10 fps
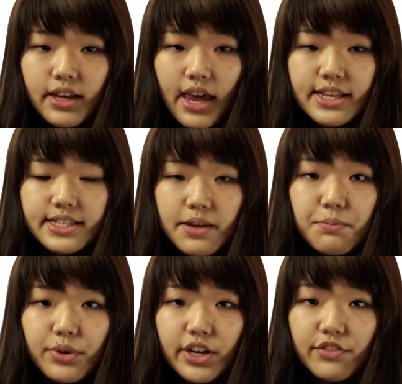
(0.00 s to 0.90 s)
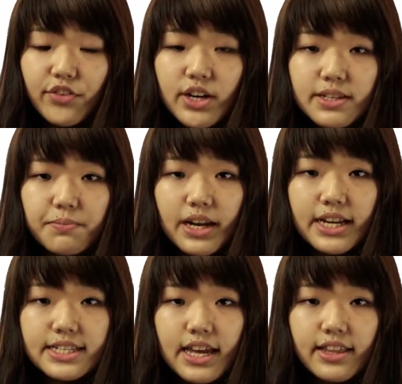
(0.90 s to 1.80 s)
And same braking force
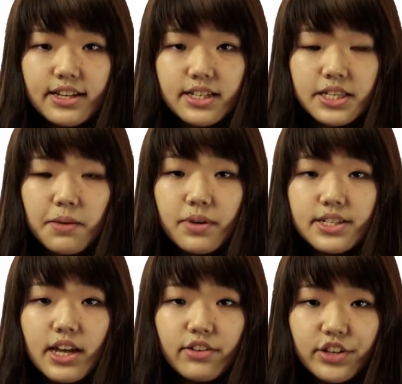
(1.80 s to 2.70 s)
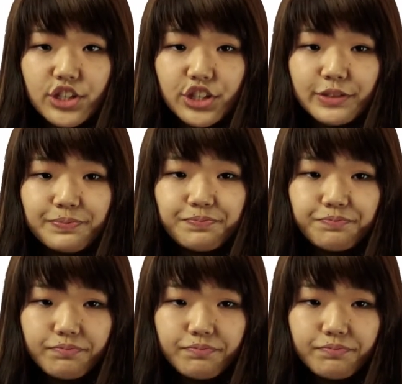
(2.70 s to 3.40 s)
implies that there's the same acceleration.